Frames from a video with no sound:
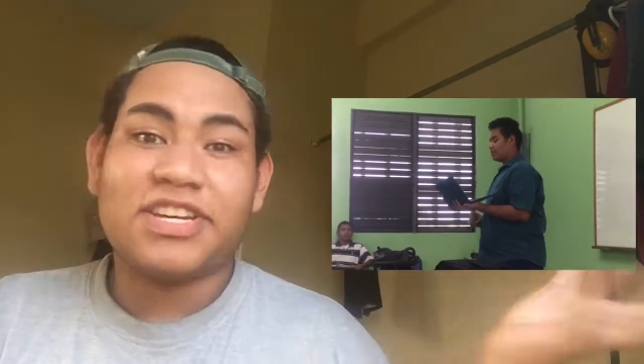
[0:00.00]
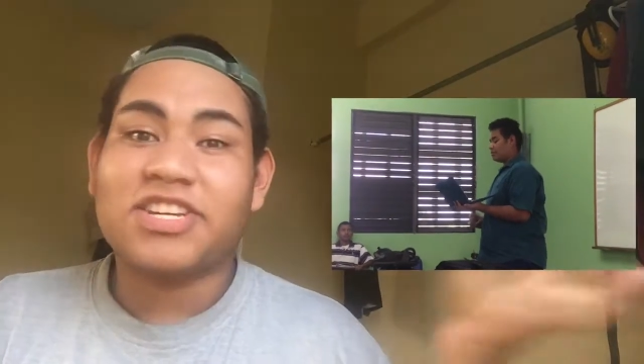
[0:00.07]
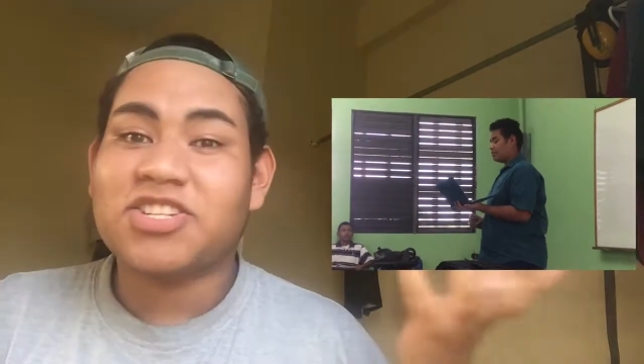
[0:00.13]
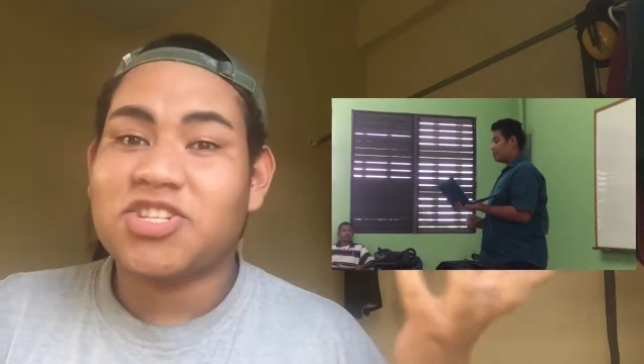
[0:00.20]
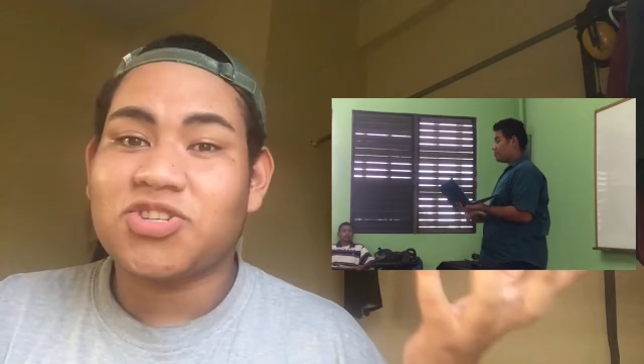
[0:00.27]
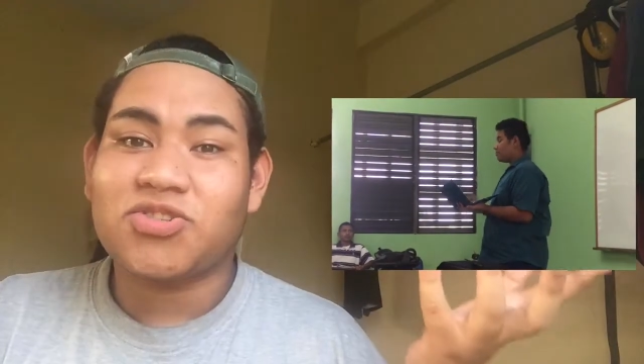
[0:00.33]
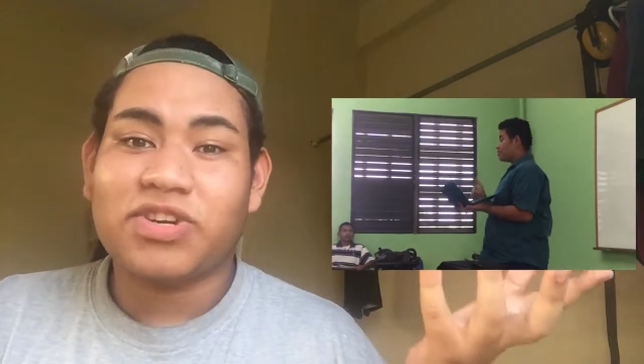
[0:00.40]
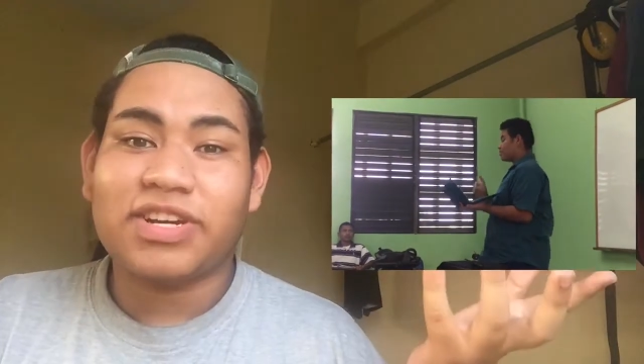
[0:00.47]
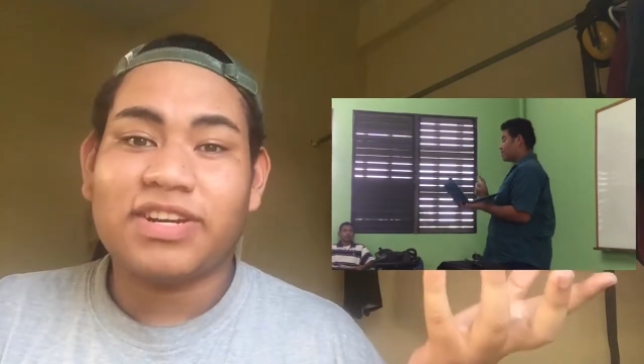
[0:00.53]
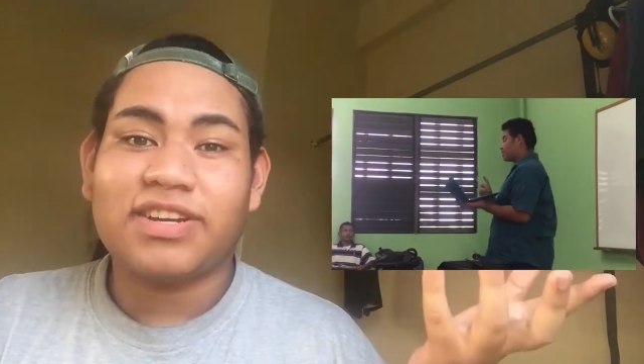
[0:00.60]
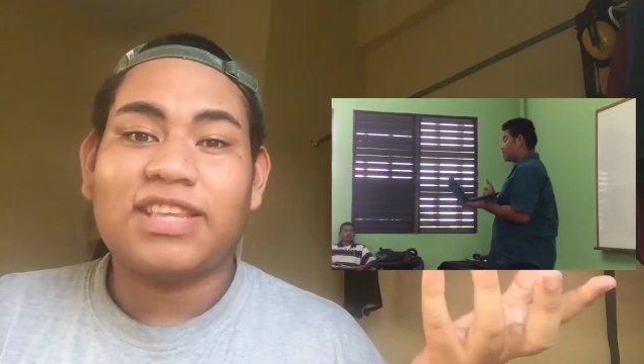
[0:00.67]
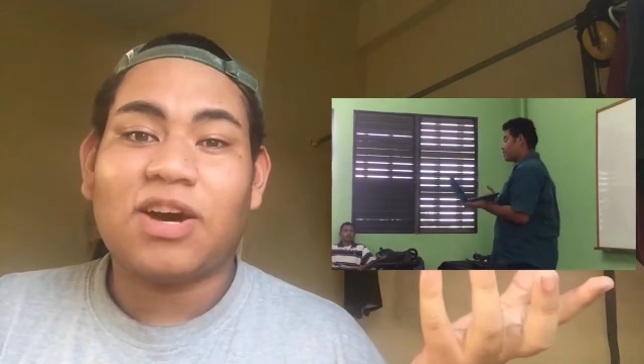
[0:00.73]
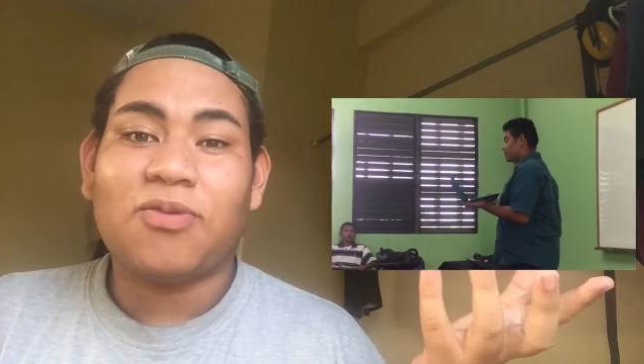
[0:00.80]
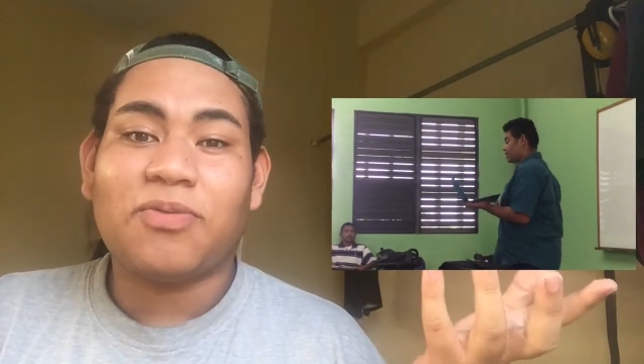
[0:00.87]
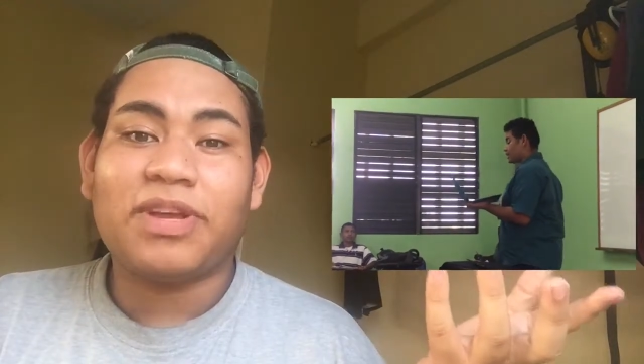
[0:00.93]

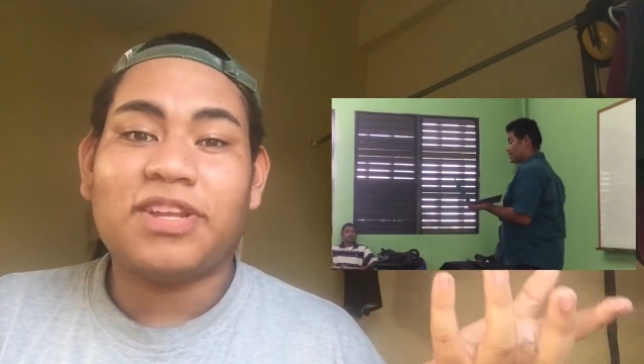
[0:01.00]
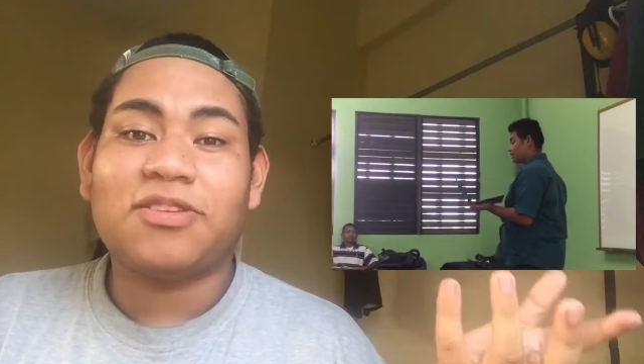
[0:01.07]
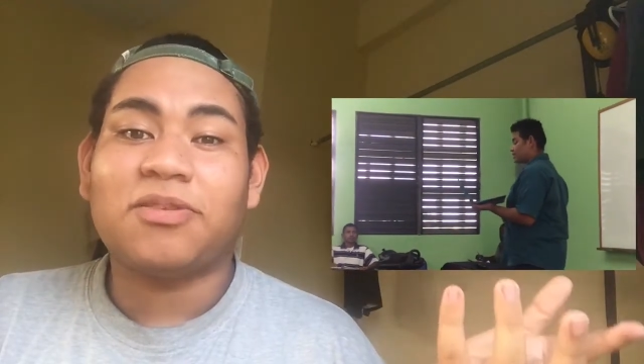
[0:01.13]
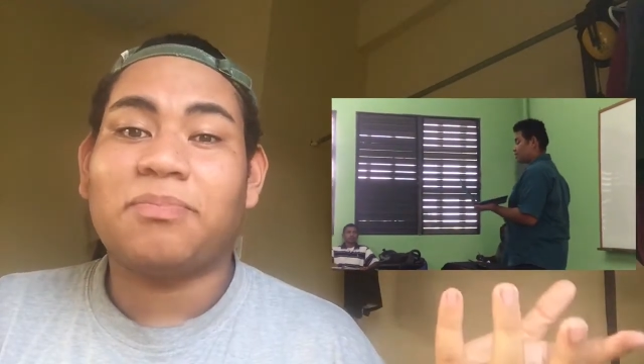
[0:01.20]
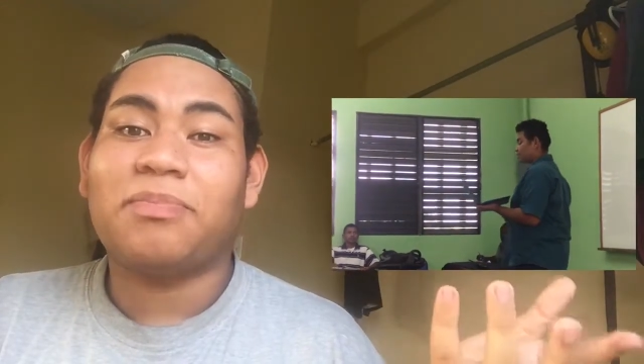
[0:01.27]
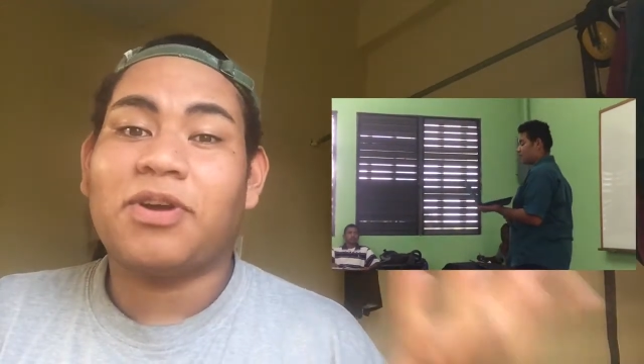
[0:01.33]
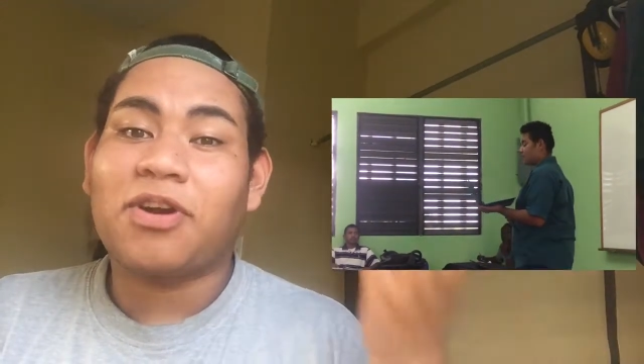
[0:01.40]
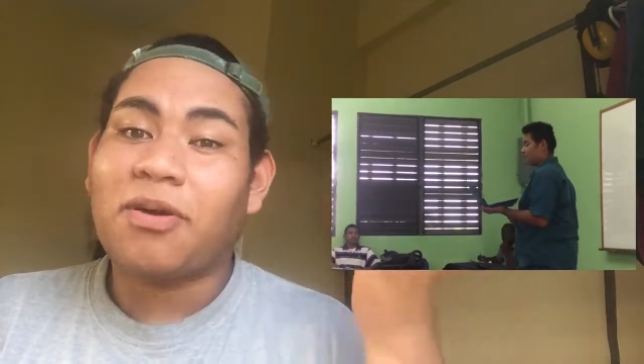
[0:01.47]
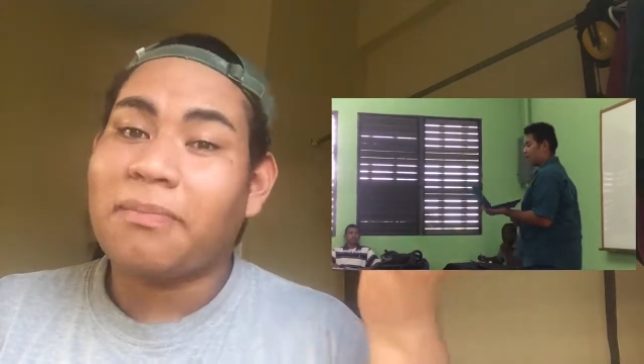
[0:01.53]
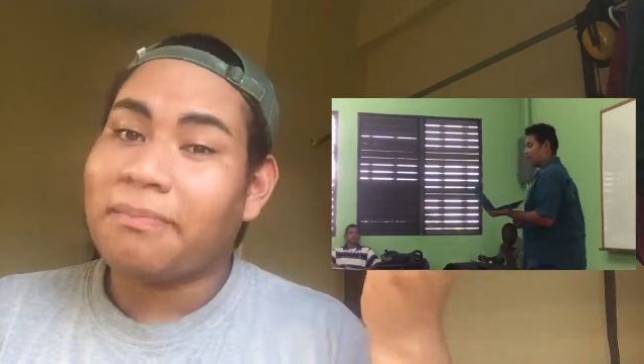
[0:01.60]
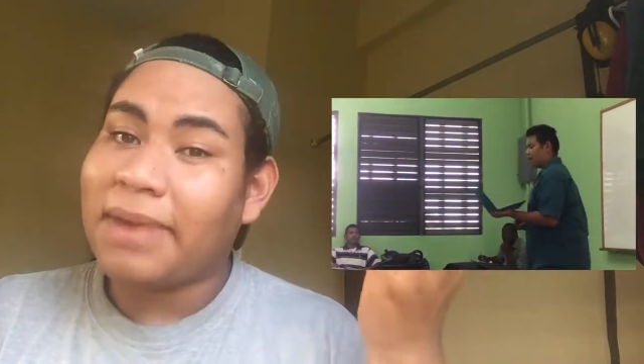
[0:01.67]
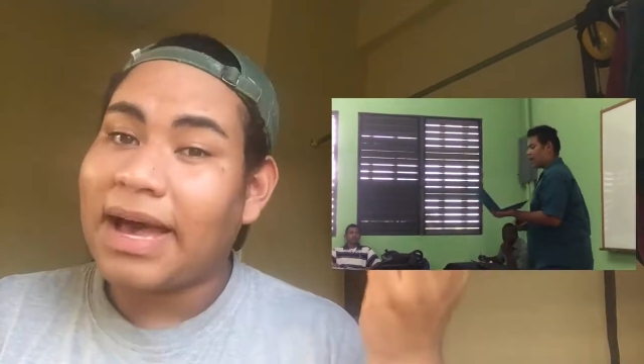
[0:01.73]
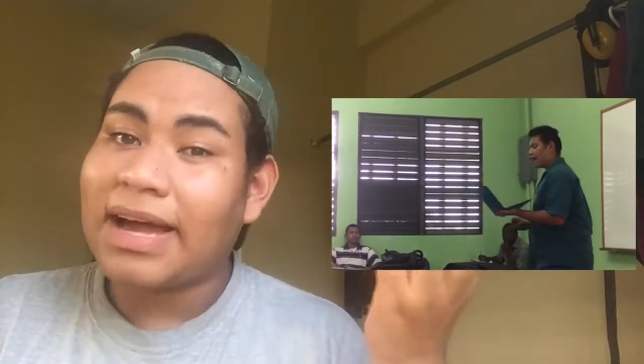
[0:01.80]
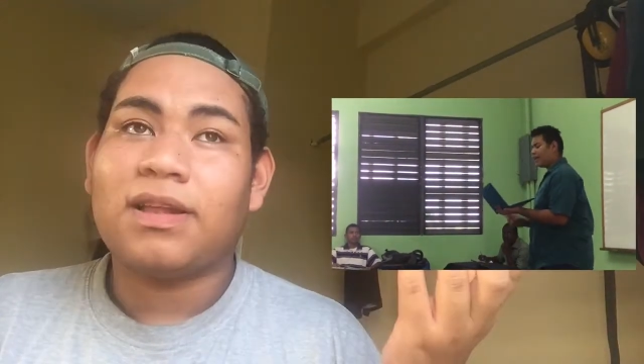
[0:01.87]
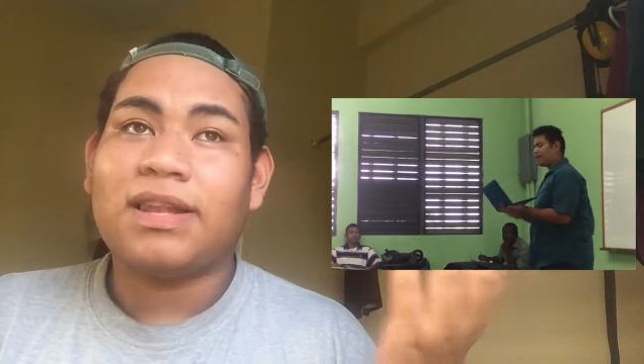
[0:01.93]
history that we need to bring
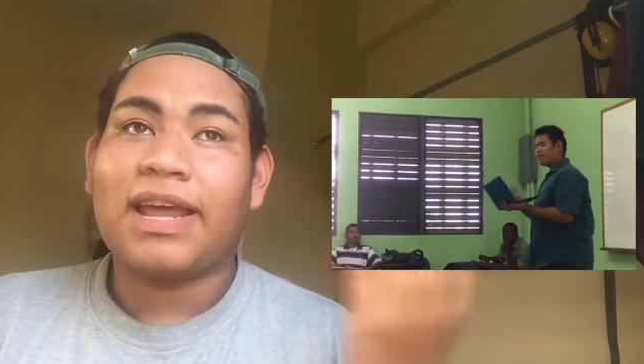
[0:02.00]
up back.